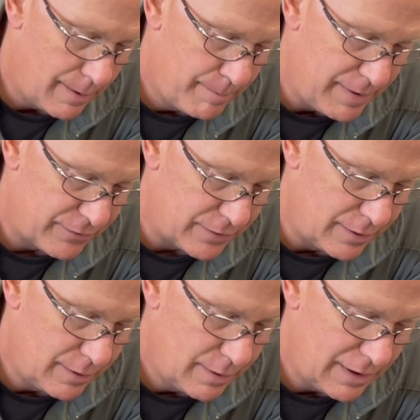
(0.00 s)

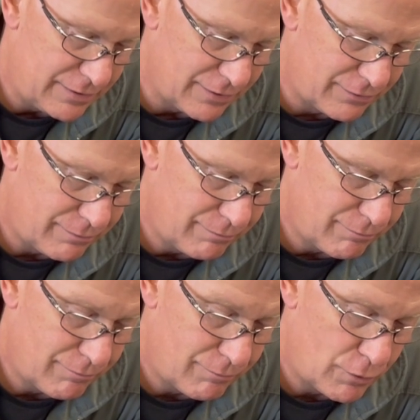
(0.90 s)
piston, had just
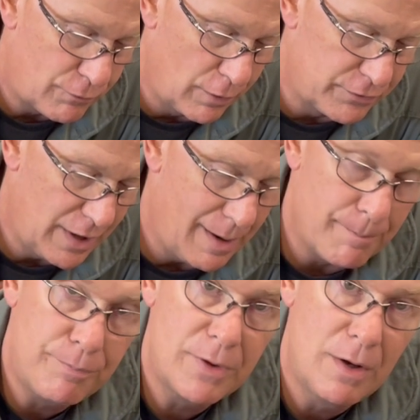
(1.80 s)
frozen up.